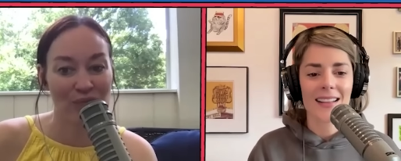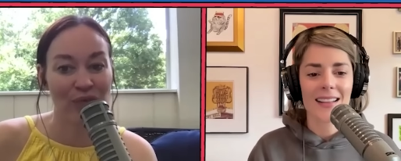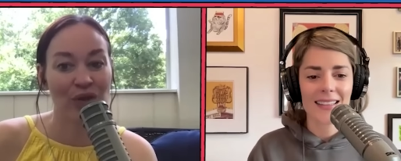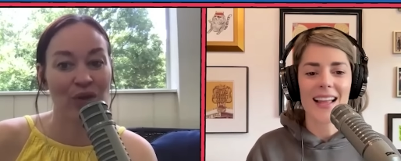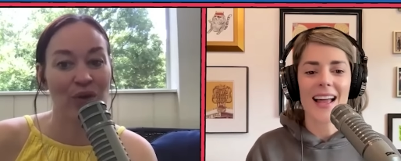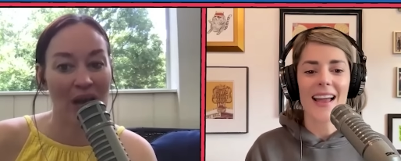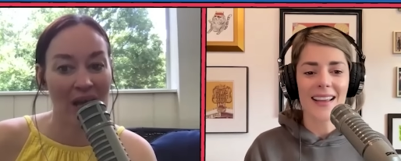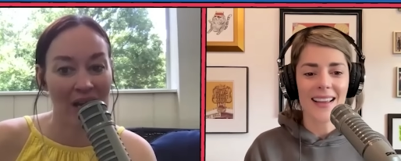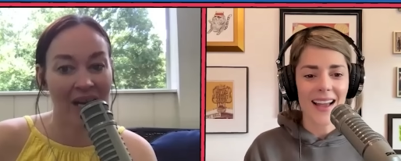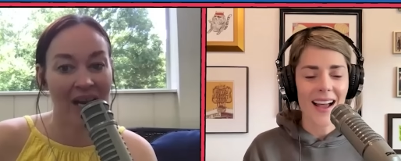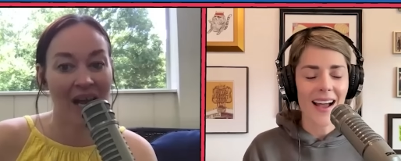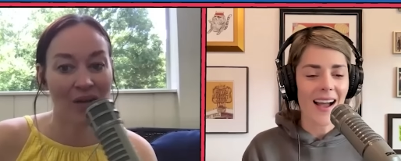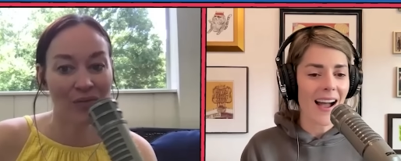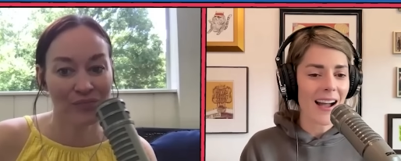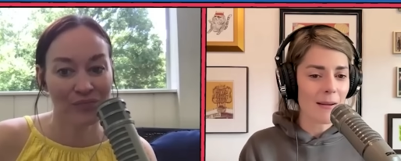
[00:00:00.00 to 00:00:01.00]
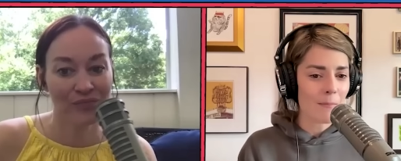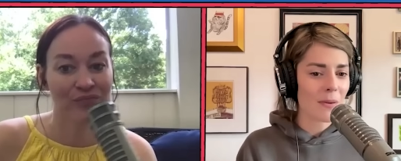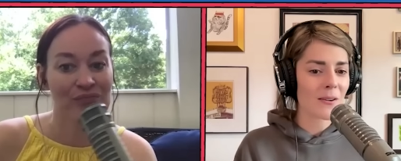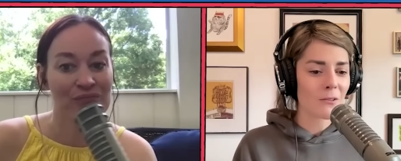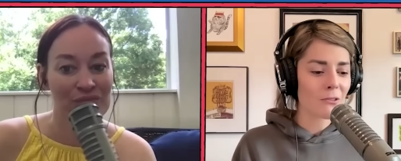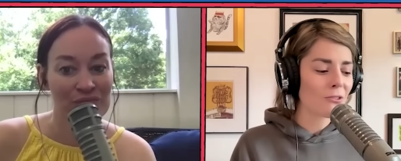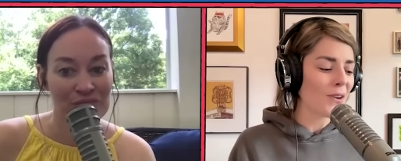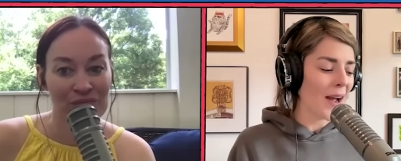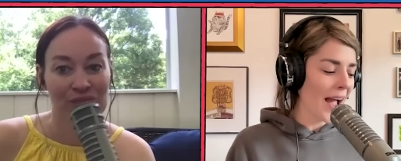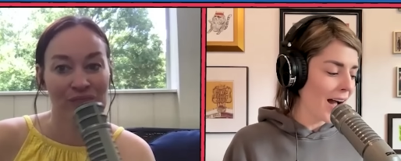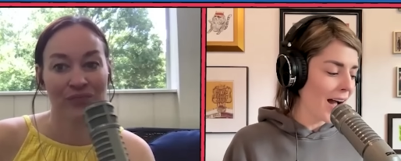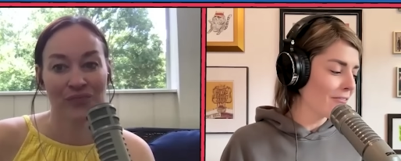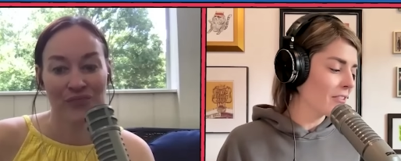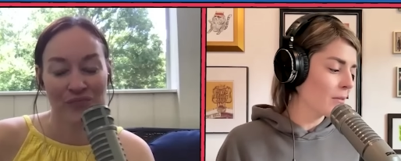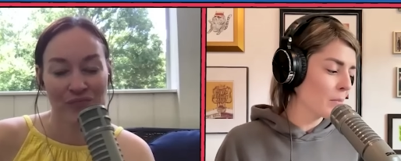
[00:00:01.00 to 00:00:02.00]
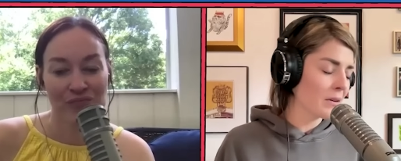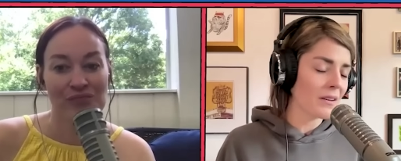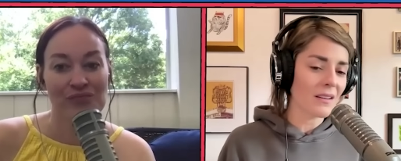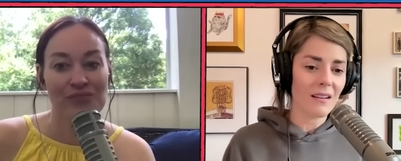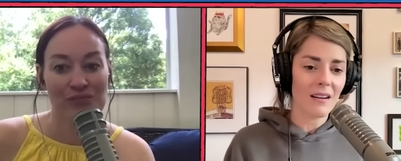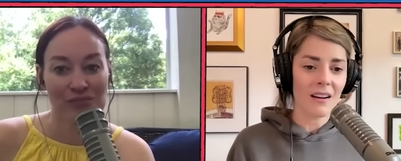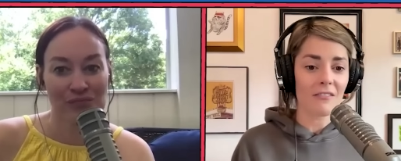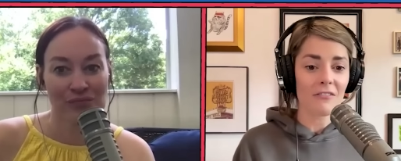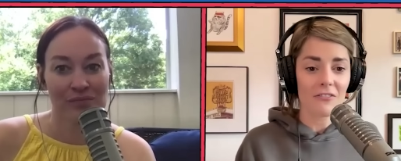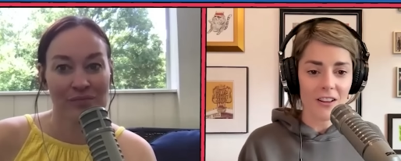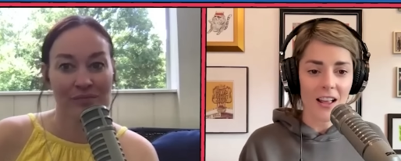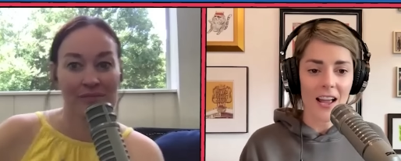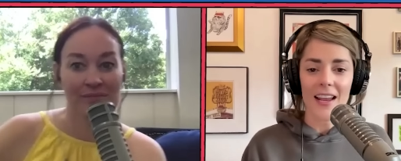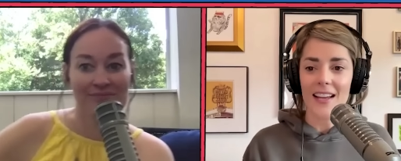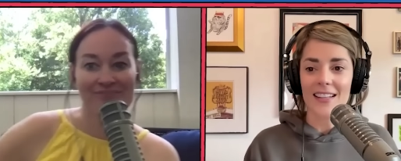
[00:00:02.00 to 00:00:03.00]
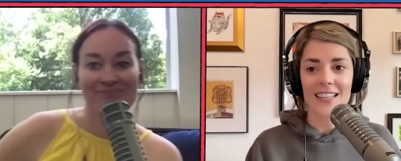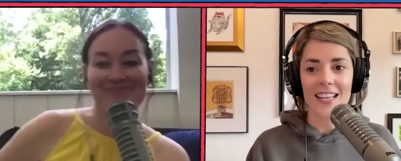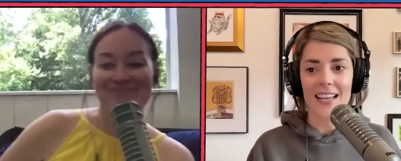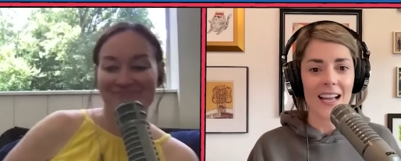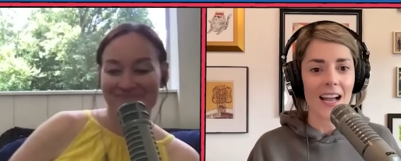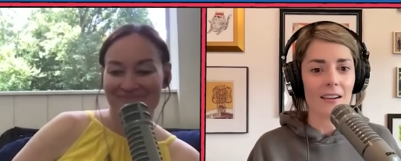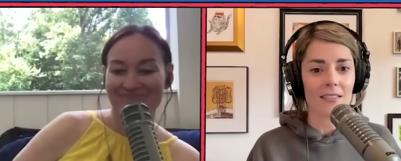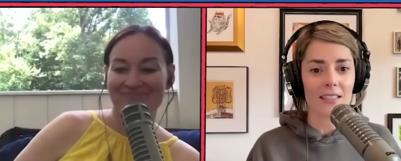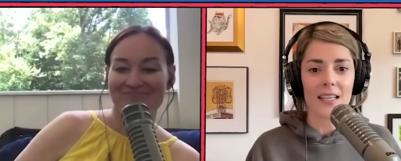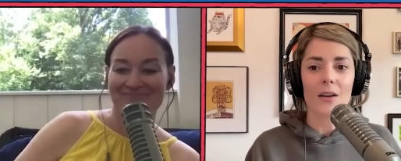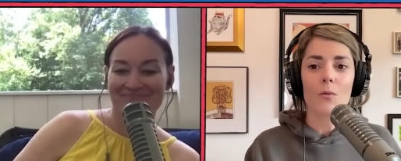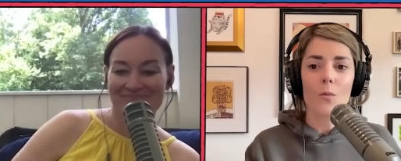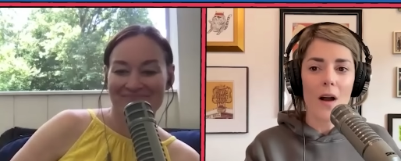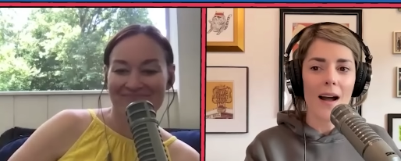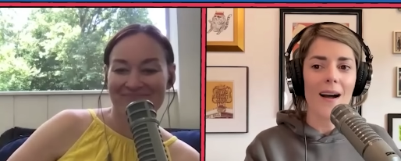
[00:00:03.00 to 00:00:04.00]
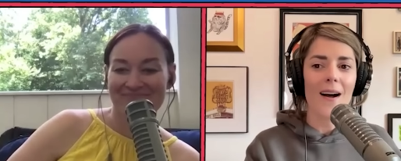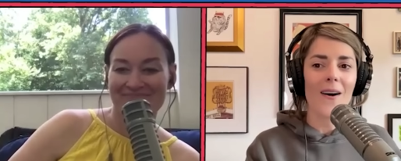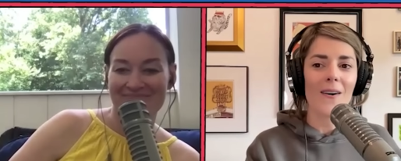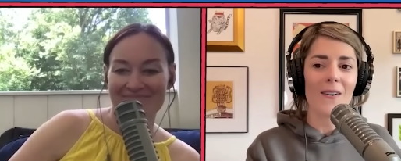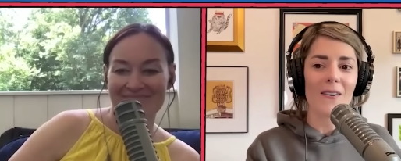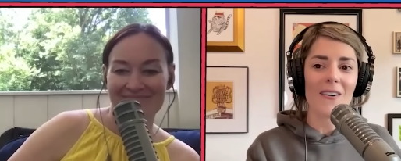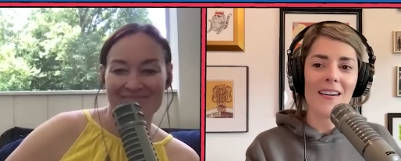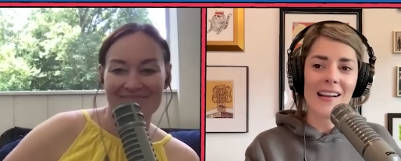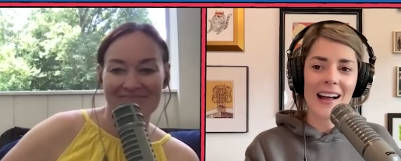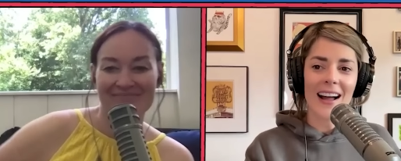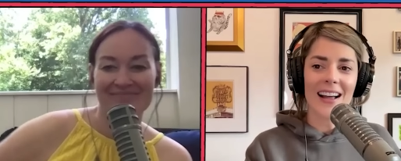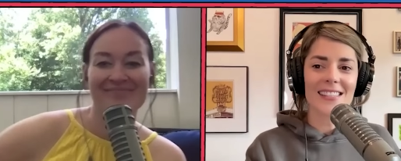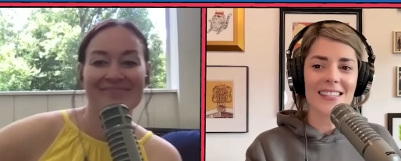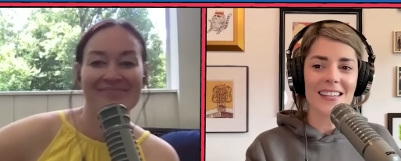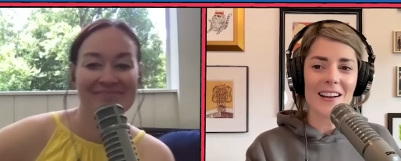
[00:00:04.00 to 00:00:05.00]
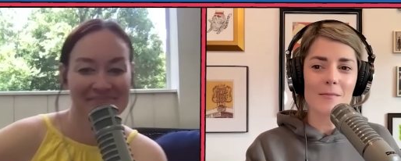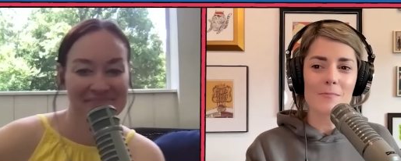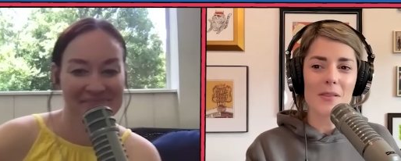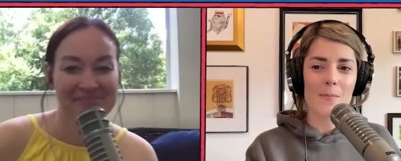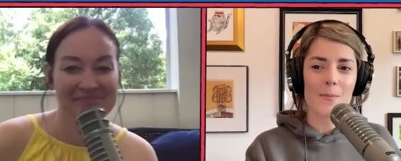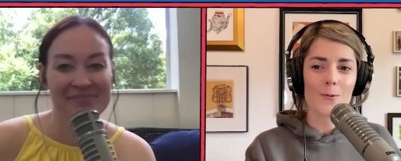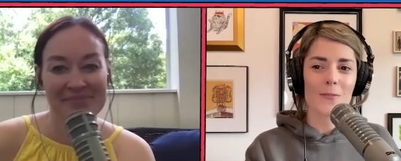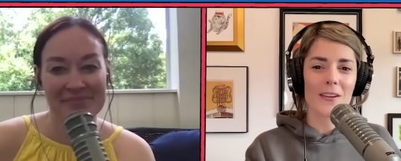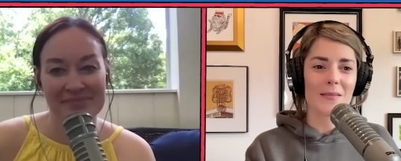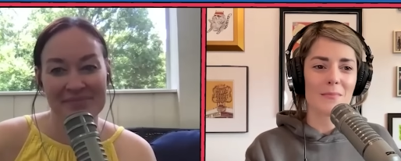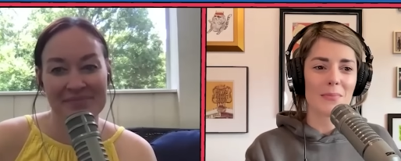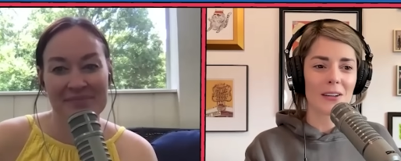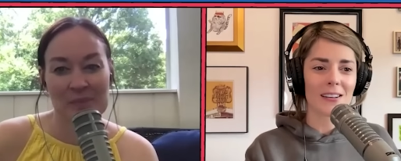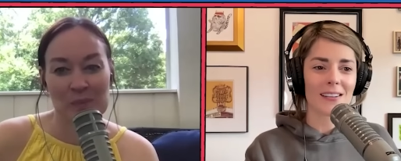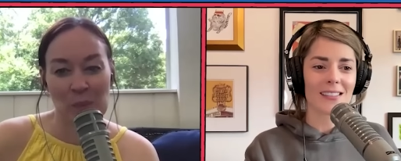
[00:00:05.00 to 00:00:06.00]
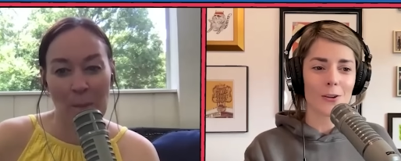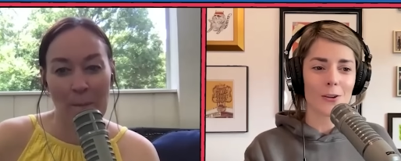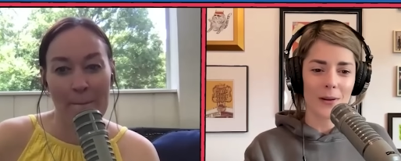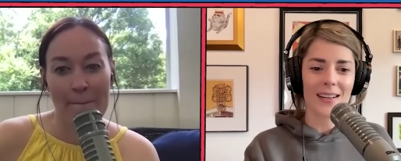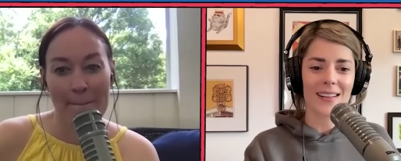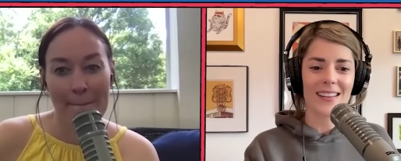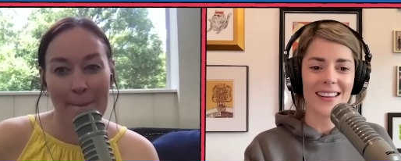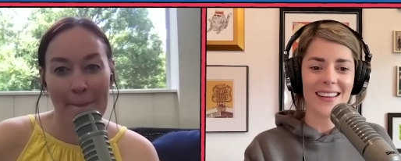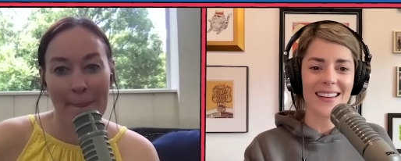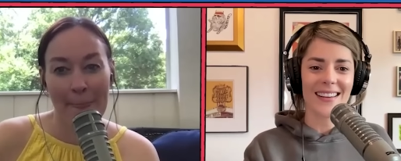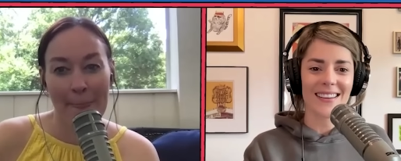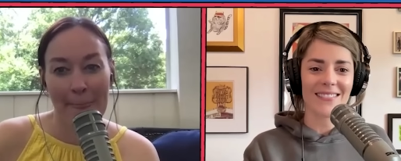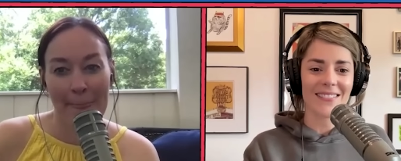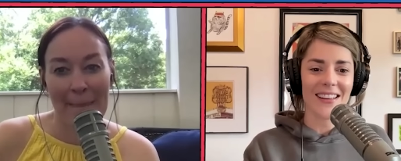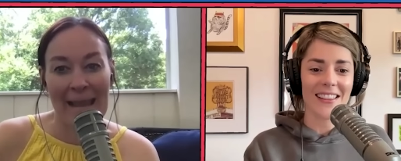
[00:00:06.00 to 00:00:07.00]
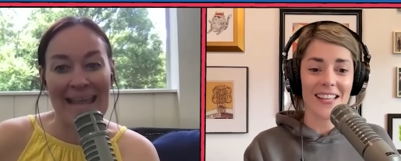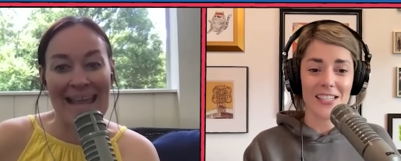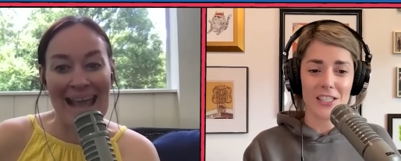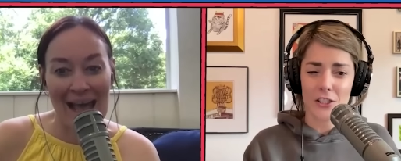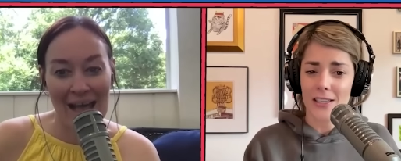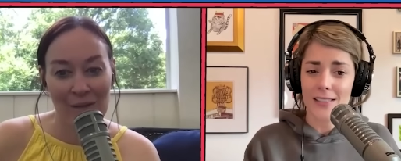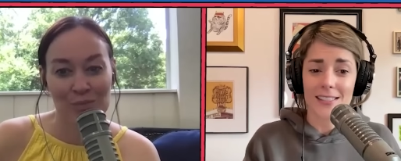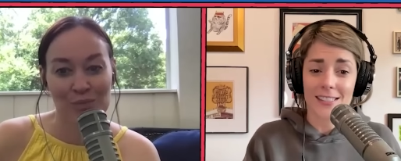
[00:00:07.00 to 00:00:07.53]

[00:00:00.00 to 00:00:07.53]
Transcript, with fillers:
Speaker 1: You like, get it now. I burned through half the book on a flight. Like I was like, whoa, I see how people read books quickly when they just